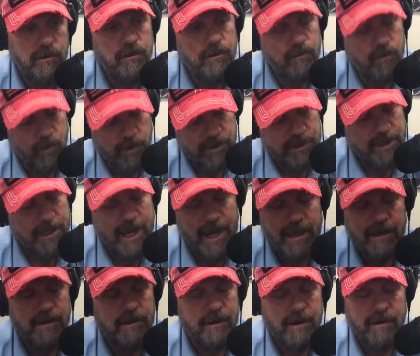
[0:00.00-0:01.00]
once
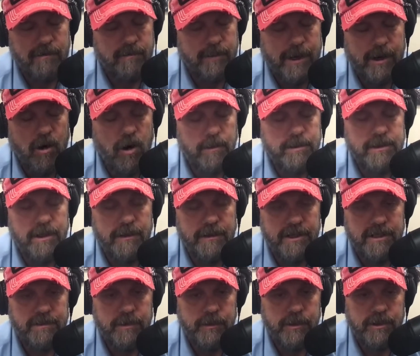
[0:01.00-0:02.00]
again, everybody harps on
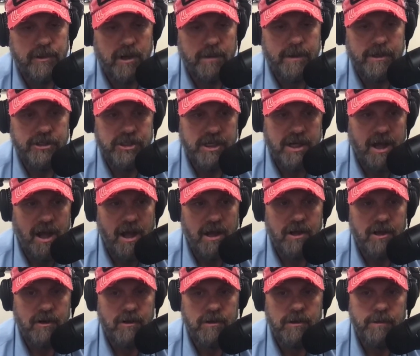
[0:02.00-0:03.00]
this. But when we talk about
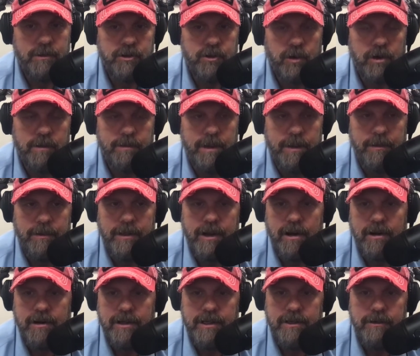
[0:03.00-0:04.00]
Chicago, the majority of people
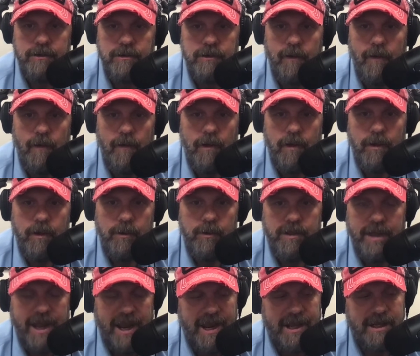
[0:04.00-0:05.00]
there are killed
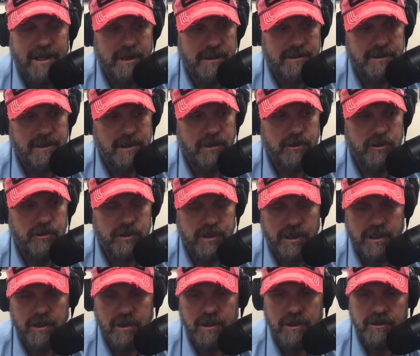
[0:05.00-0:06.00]
with handguns. They're not
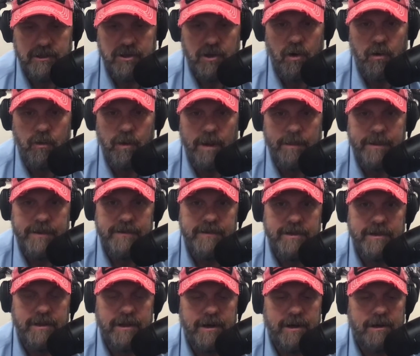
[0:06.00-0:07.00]
using uh, assault weapons
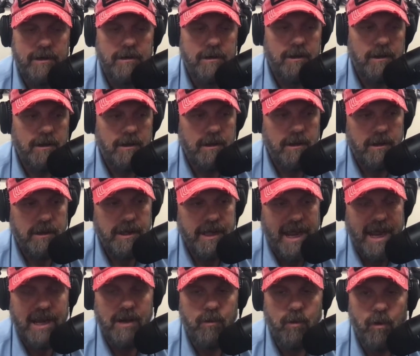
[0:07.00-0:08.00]
in their
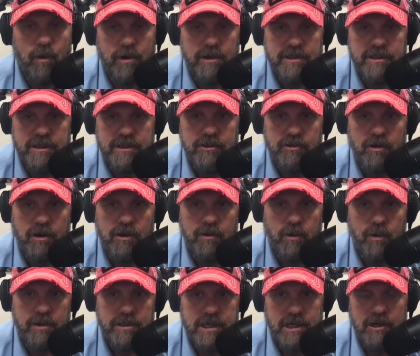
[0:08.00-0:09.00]
gang wars and drug
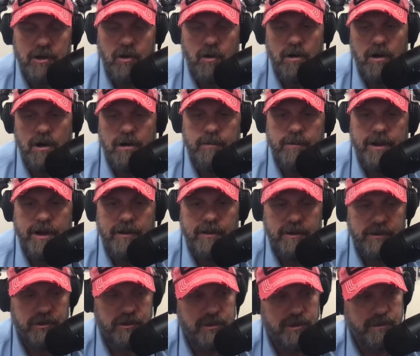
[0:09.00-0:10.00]
wars that are going on up there. They're
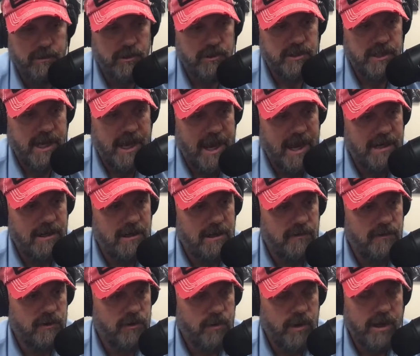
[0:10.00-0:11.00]
usually mostly
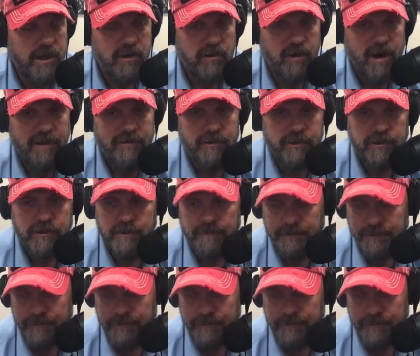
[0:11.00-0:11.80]
handguns or regular rifles